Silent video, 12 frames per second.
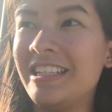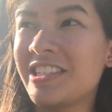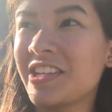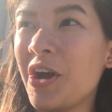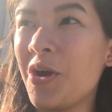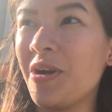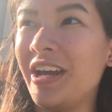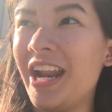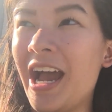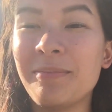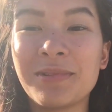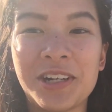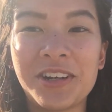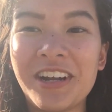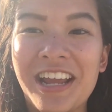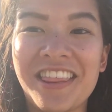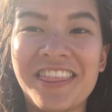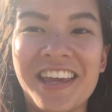it's going. I'm
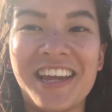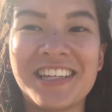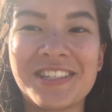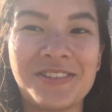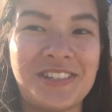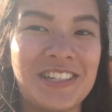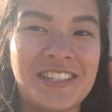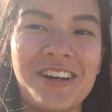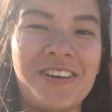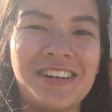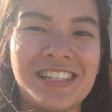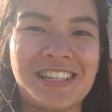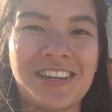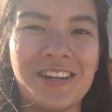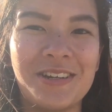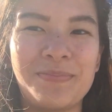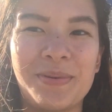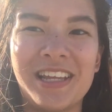learning things, which is always
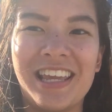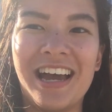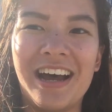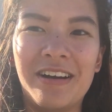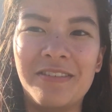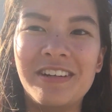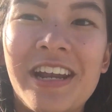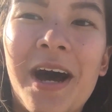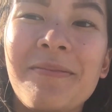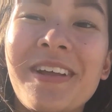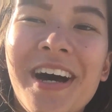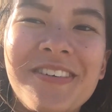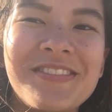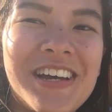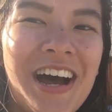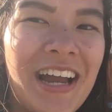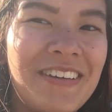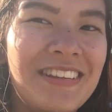good, but yeah, nom nom
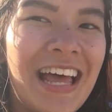time